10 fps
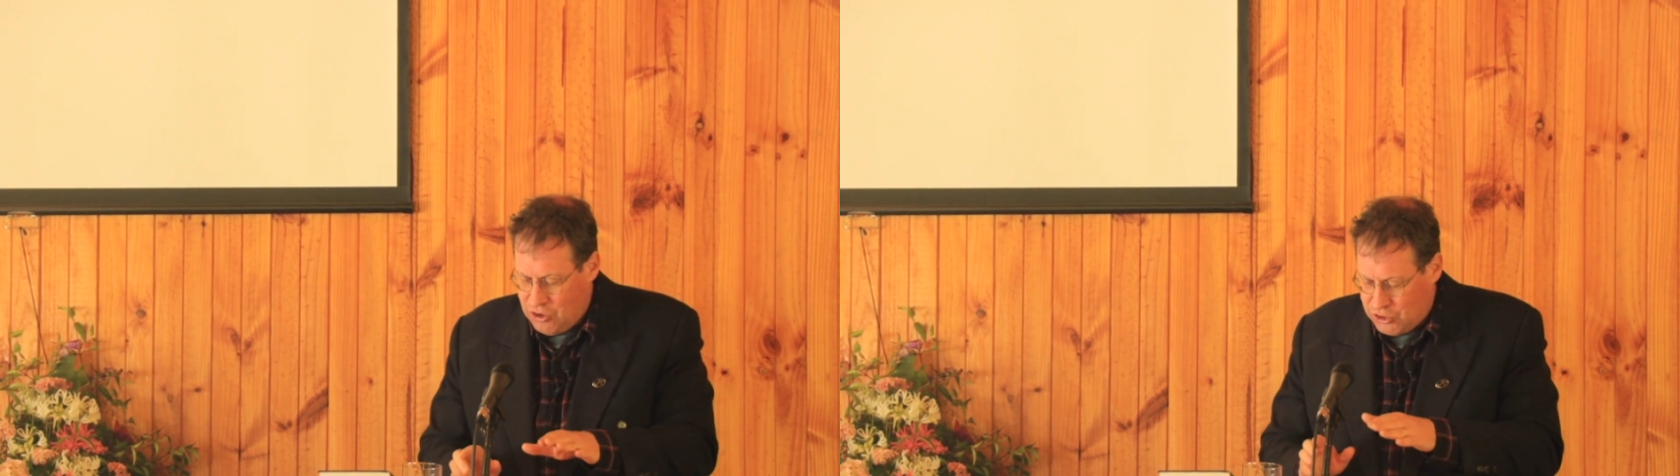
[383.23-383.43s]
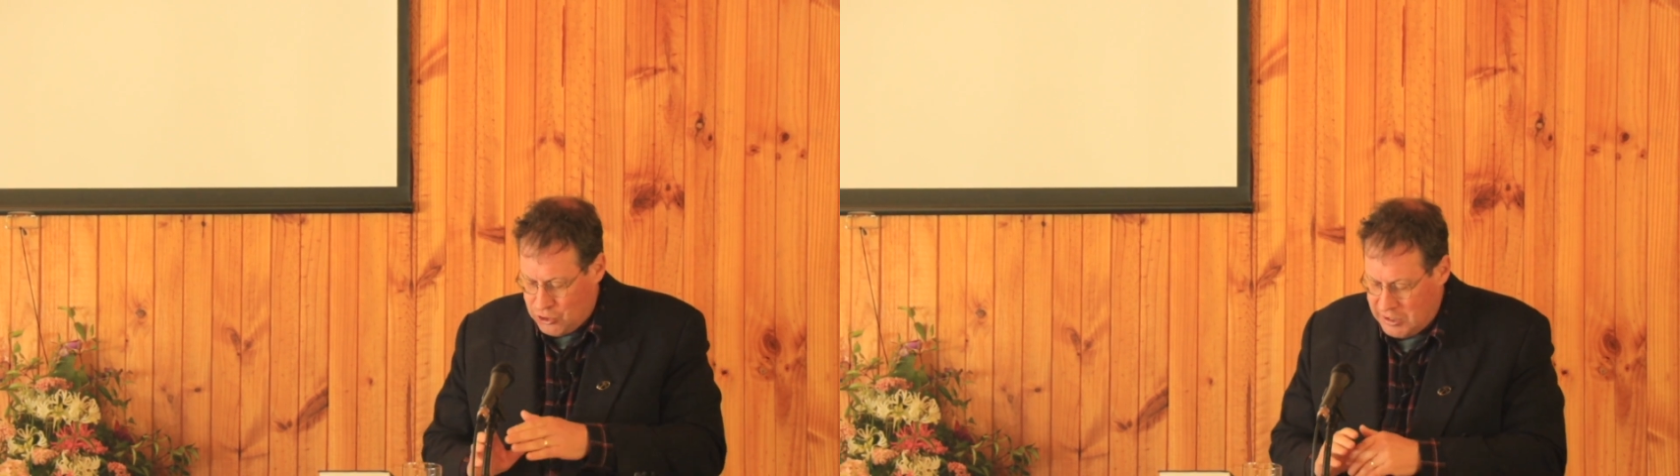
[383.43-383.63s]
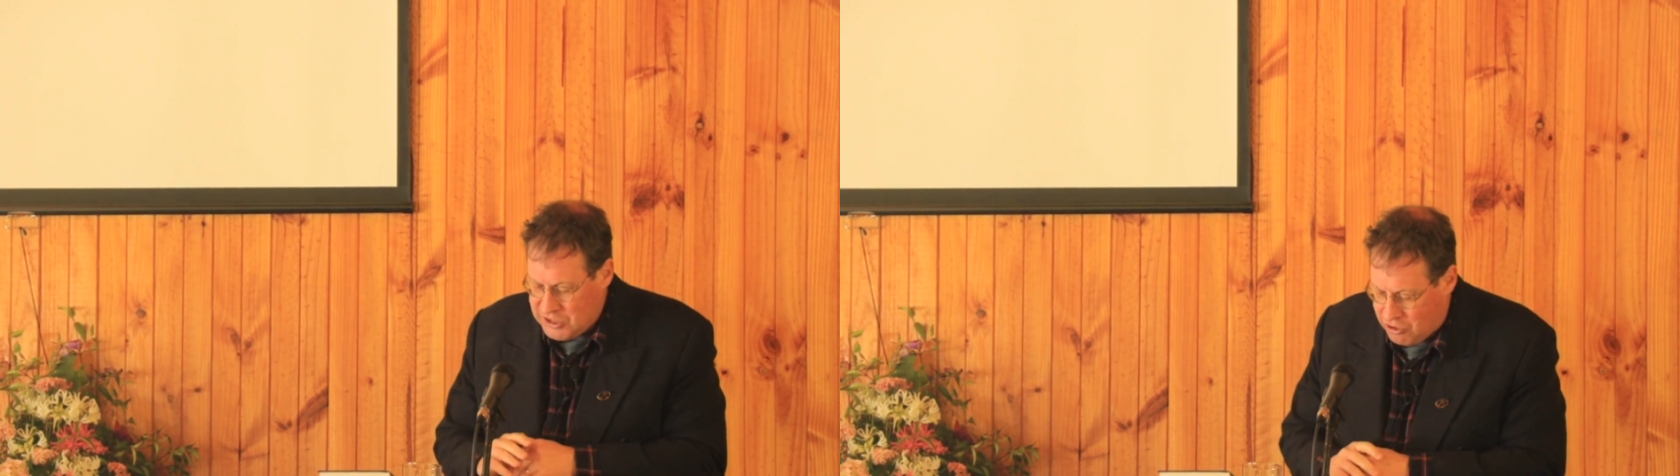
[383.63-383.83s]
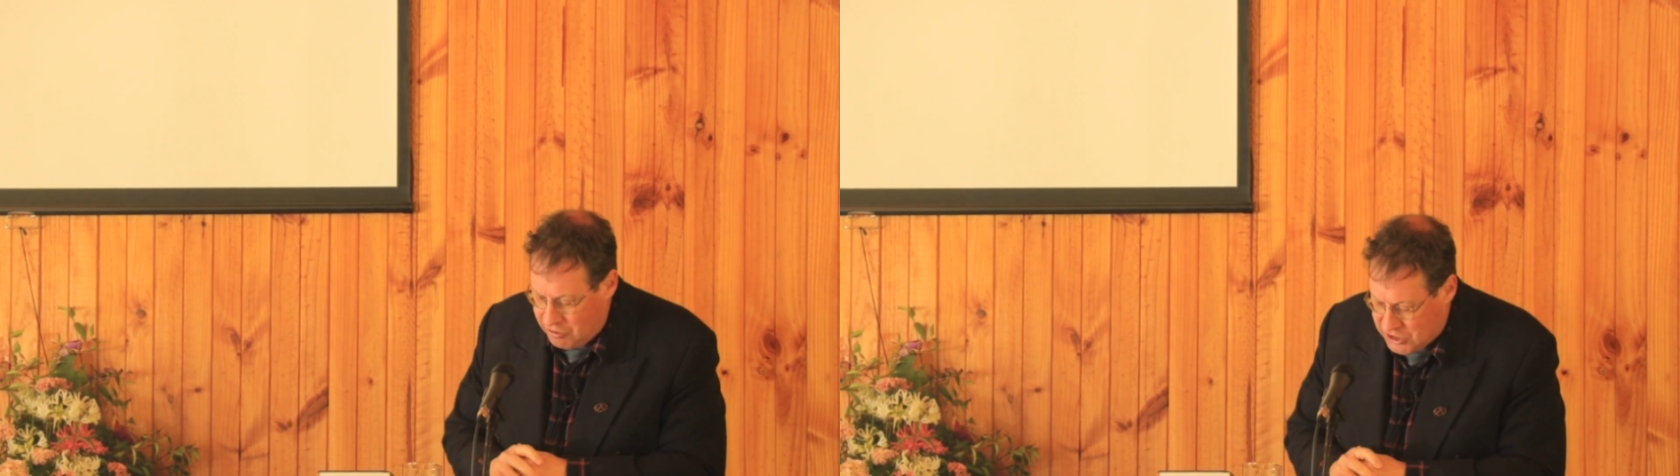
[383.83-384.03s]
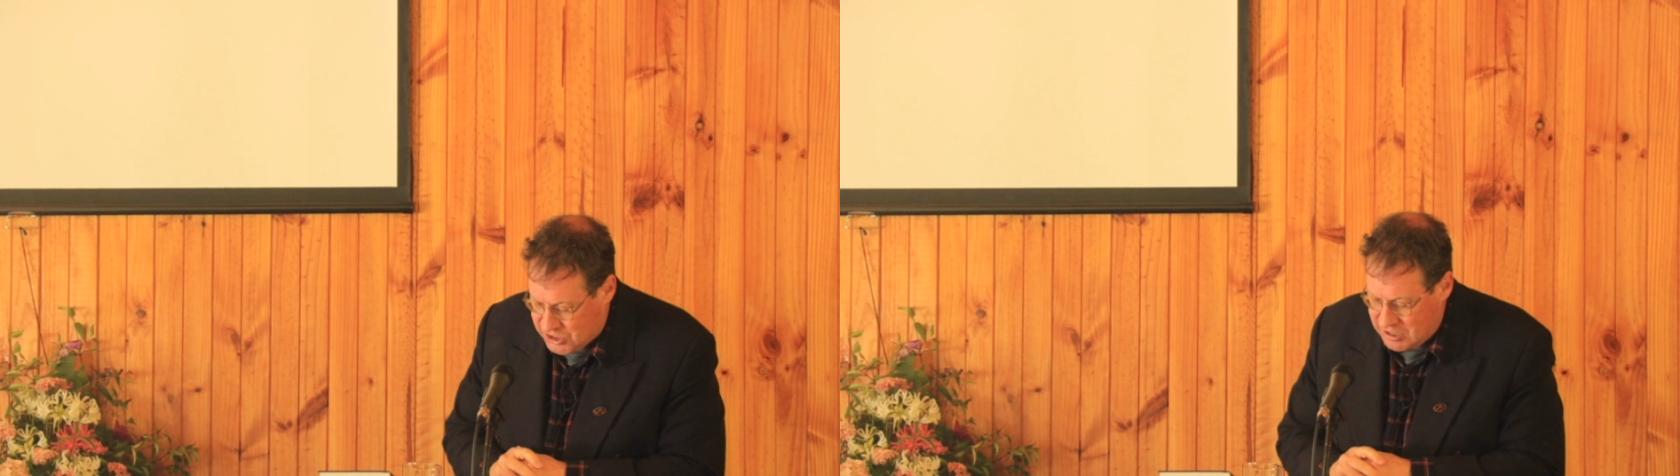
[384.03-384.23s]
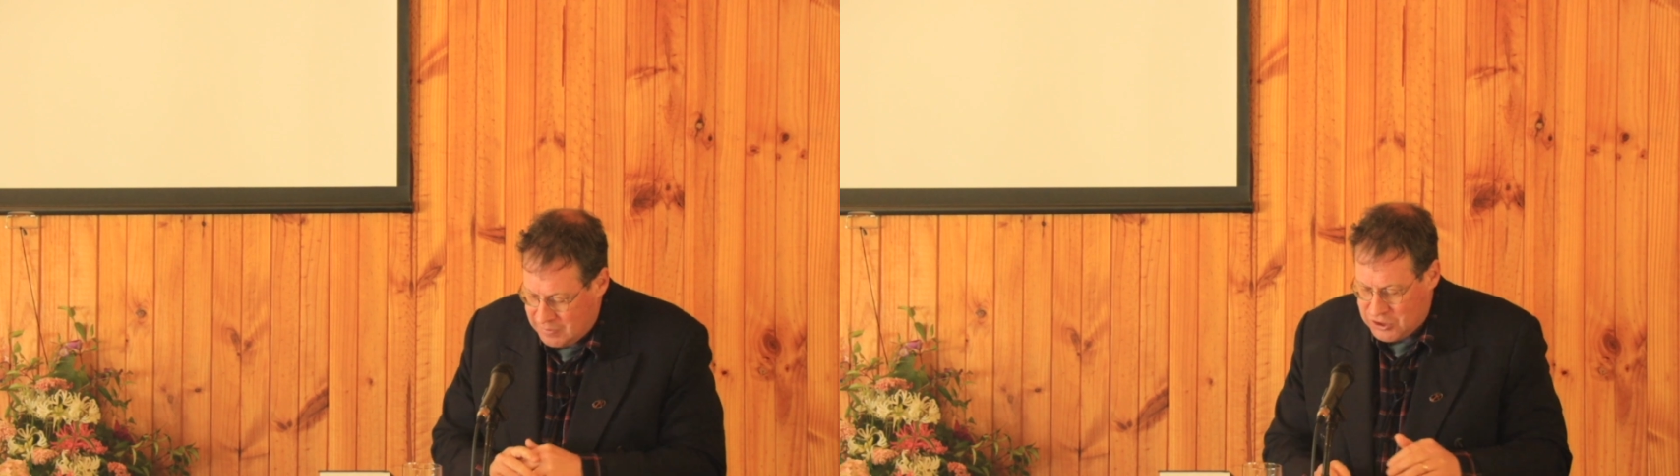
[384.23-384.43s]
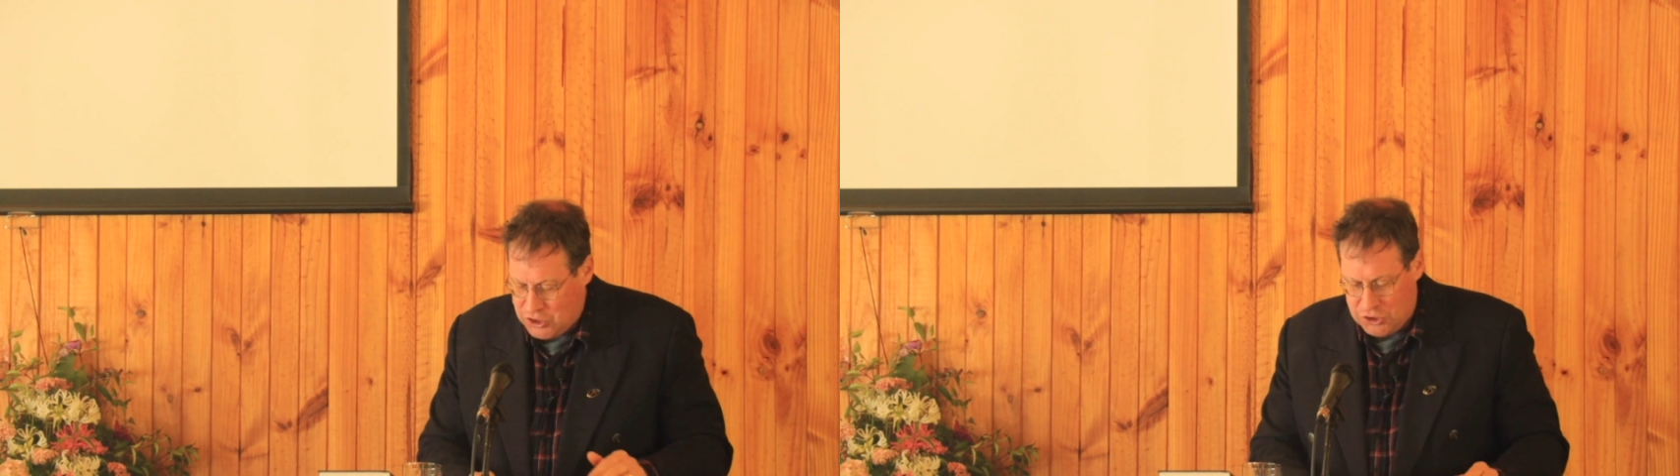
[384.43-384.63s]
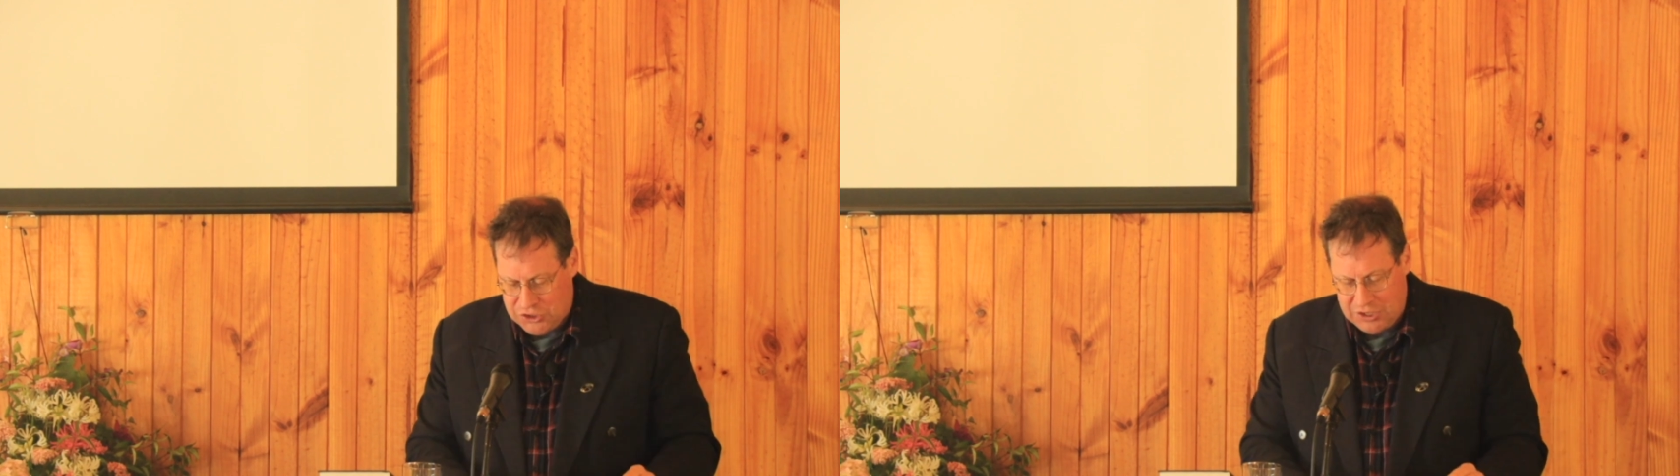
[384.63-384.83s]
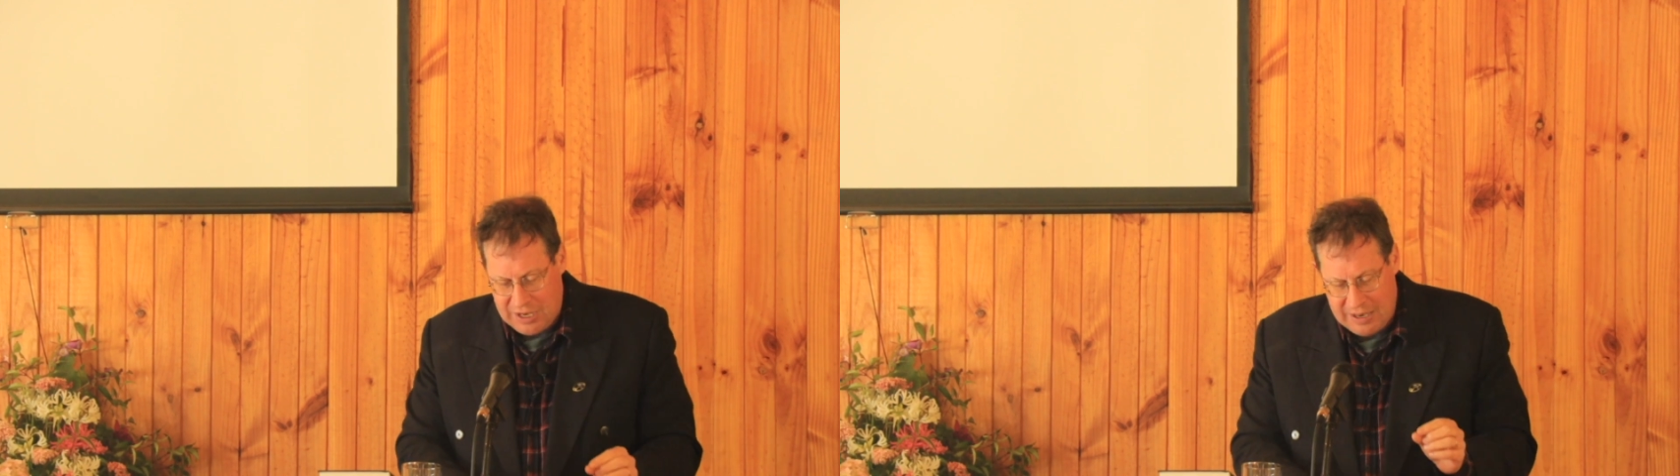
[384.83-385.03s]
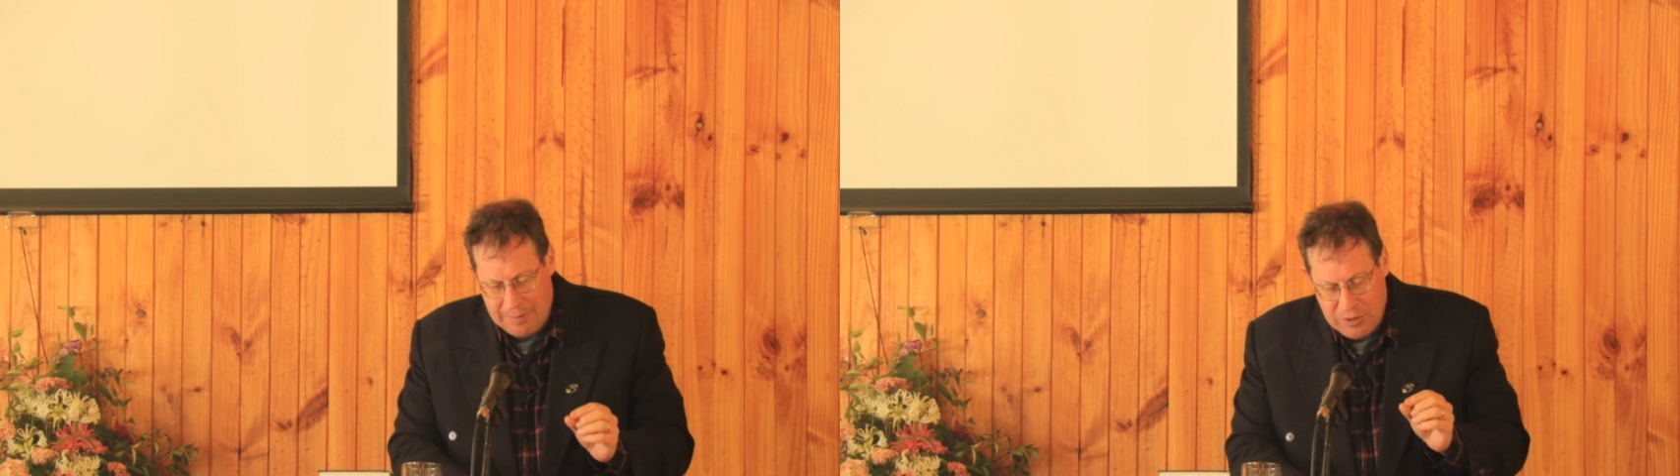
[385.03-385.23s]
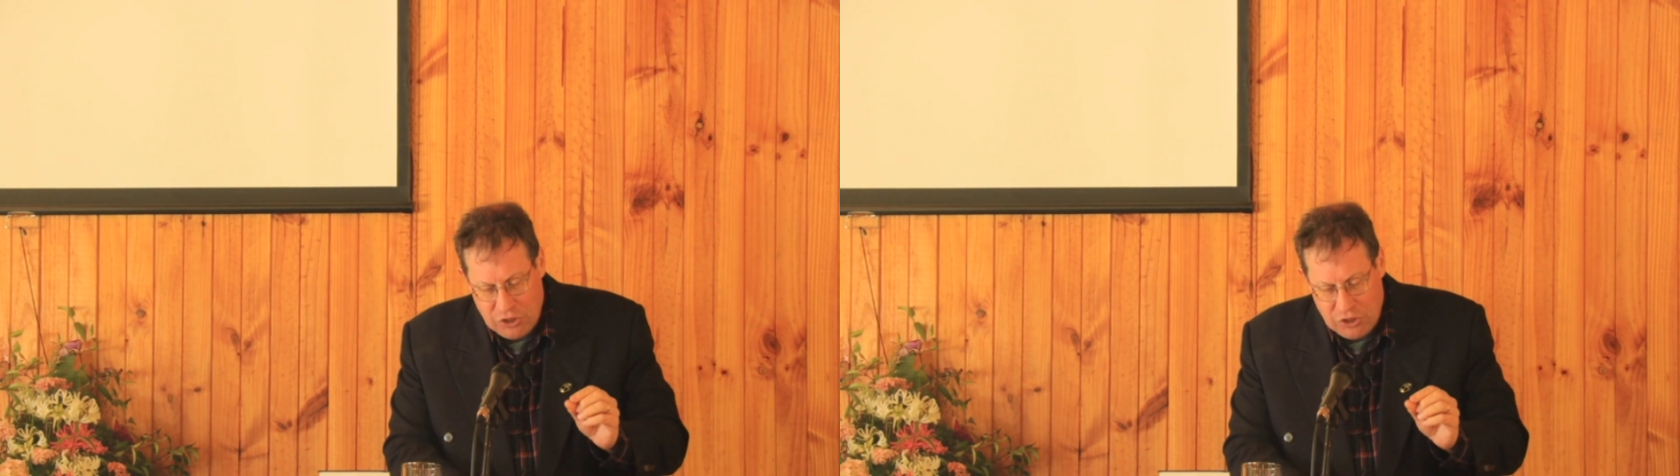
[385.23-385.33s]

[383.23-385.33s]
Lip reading: to each Christian in the church today,